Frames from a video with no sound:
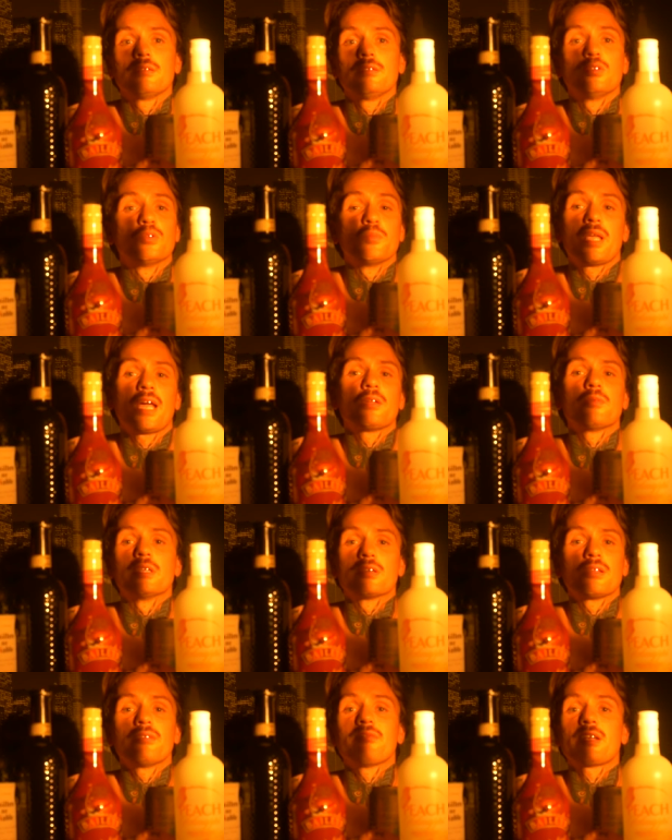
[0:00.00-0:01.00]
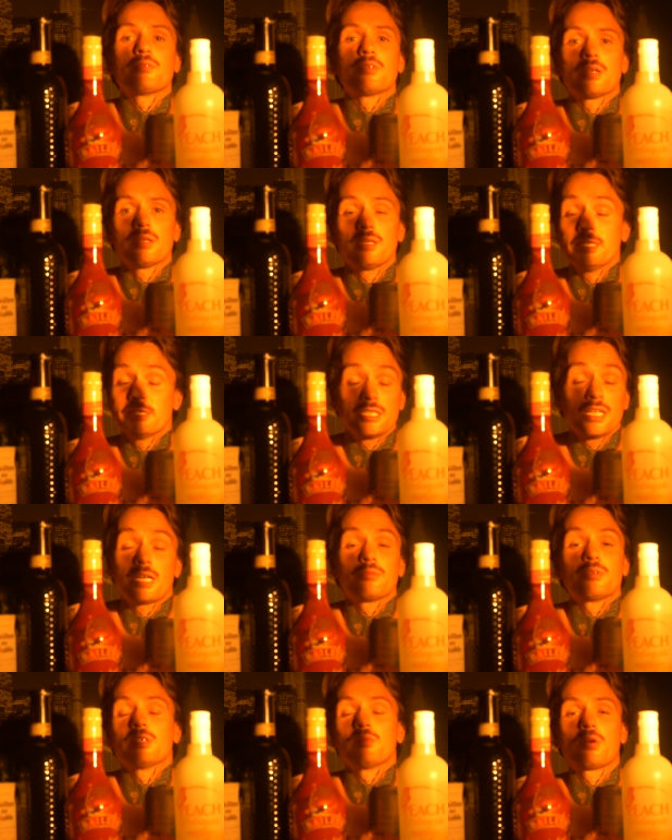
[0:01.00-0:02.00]
you can be anywhere, you can live anywhere, literally
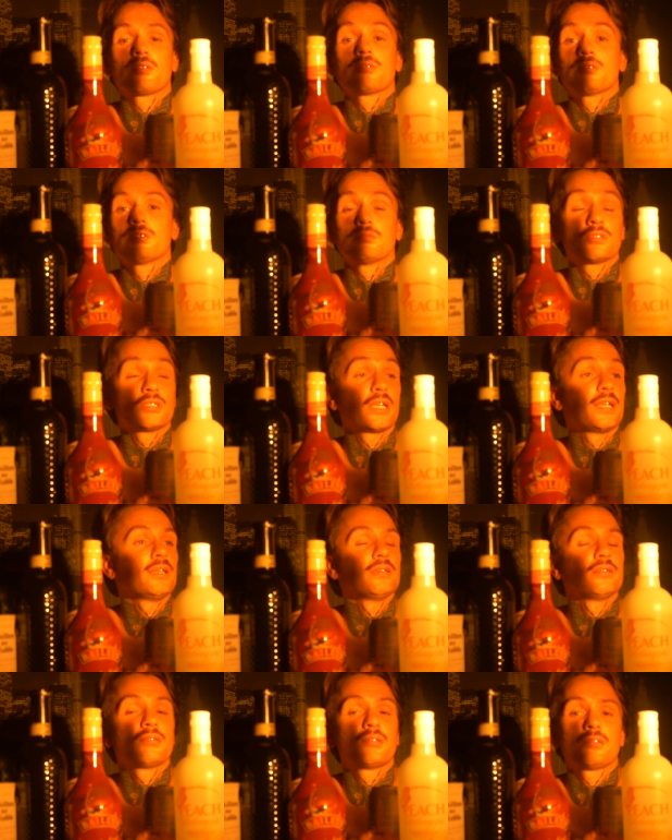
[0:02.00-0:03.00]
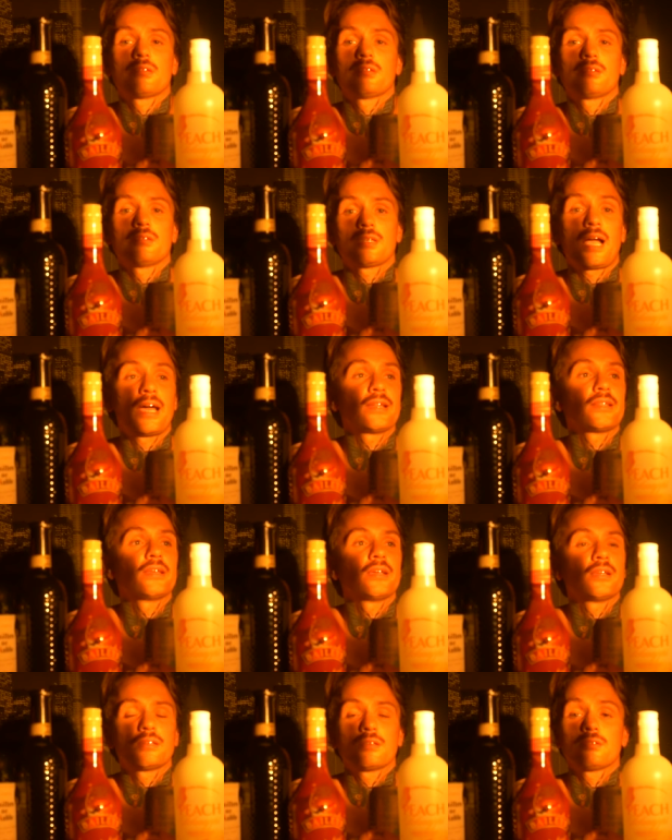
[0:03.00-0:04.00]
anywhere you want. New Zealand,
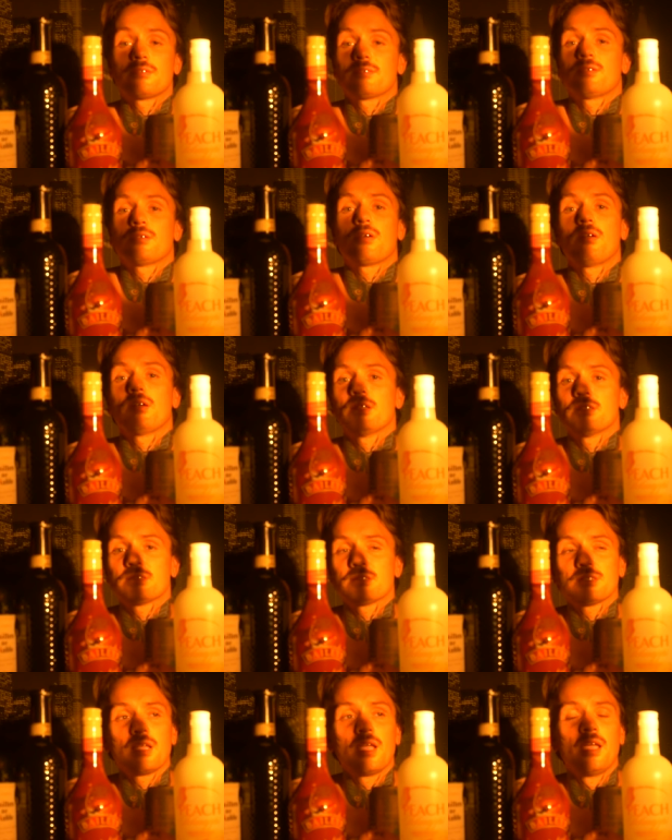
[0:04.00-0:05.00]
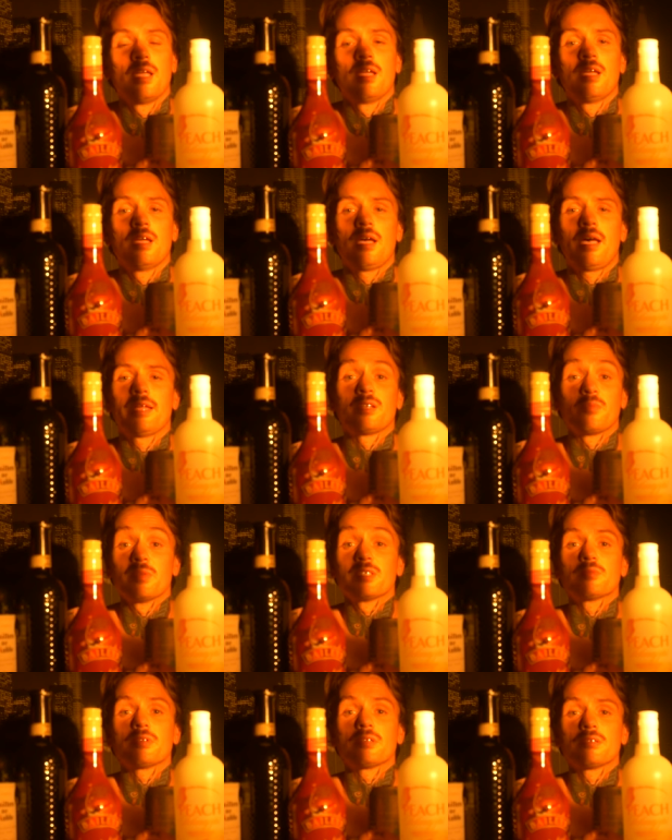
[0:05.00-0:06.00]
Canada, the Cook Islands, and you're
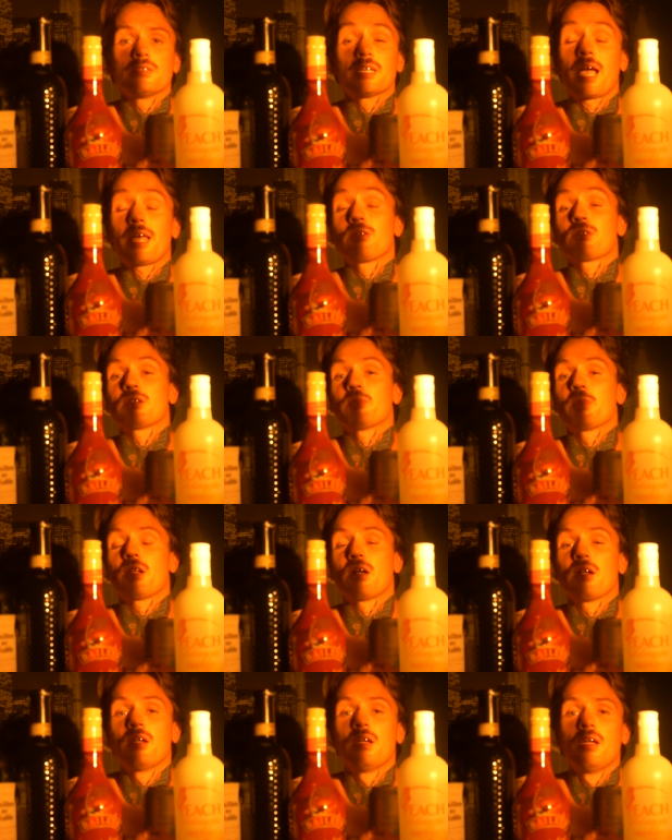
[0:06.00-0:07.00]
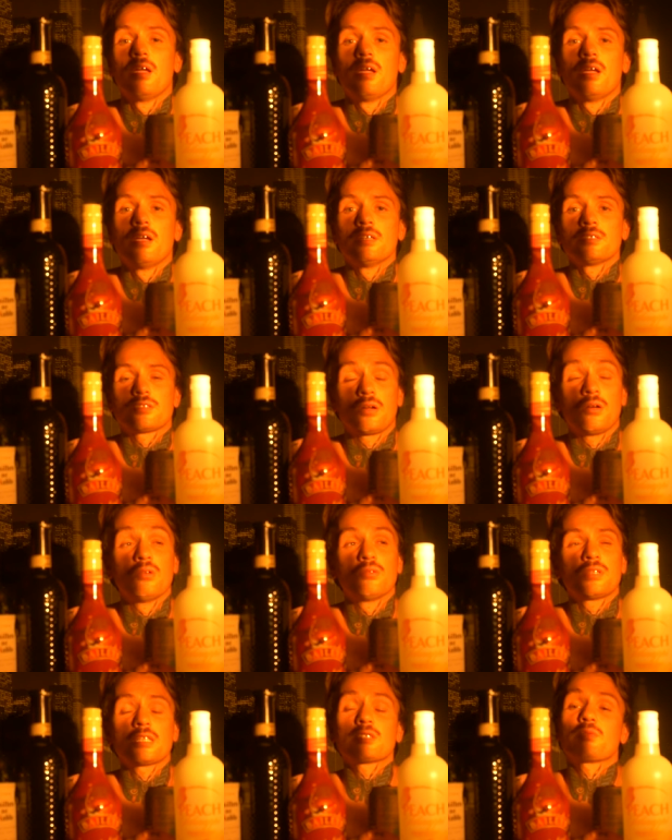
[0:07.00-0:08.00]
miserable. You can't look in the mirror.
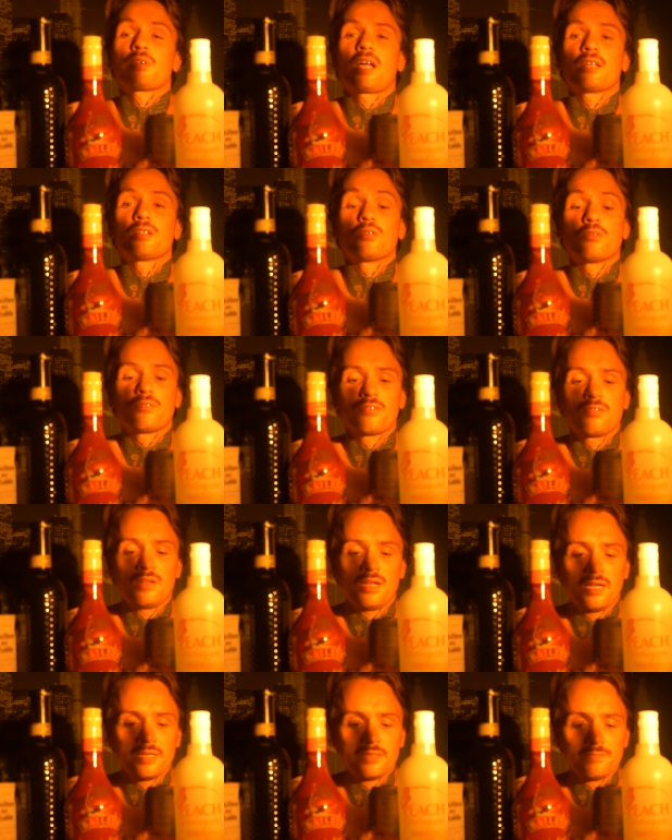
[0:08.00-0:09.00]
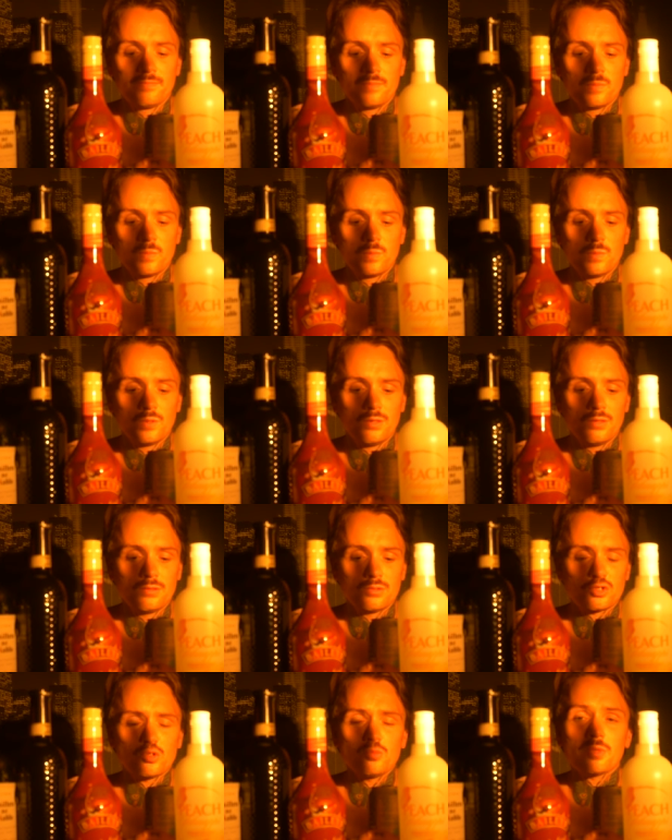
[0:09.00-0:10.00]
So that's when I had enough. And
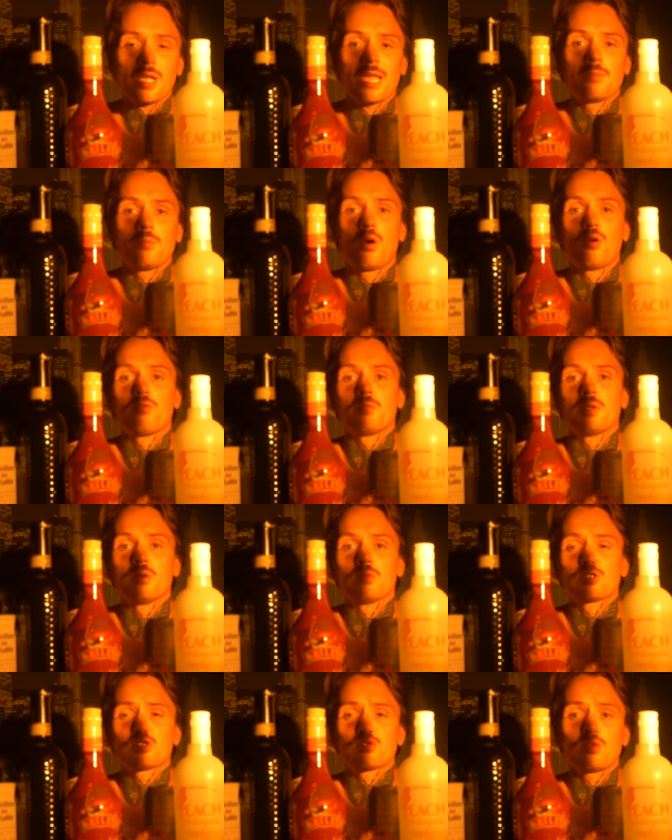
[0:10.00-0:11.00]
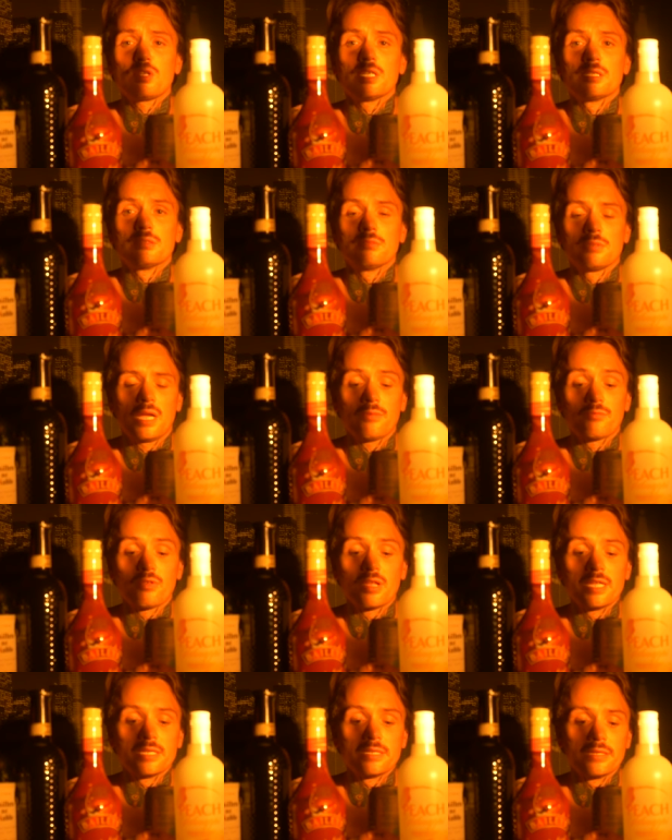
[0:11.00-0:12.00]
something came over me, I was studying and
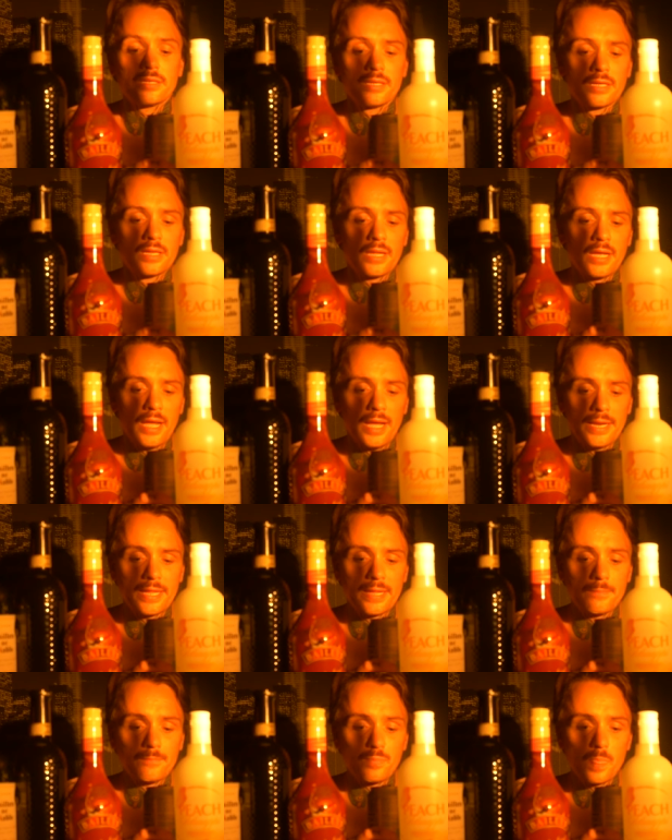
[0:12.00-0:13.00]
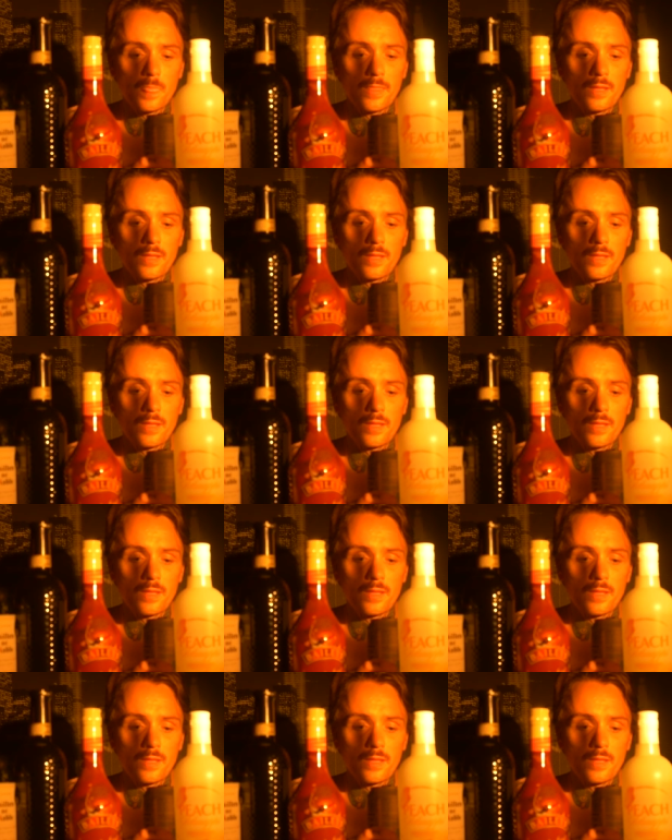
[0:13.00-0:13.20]
reading, and um,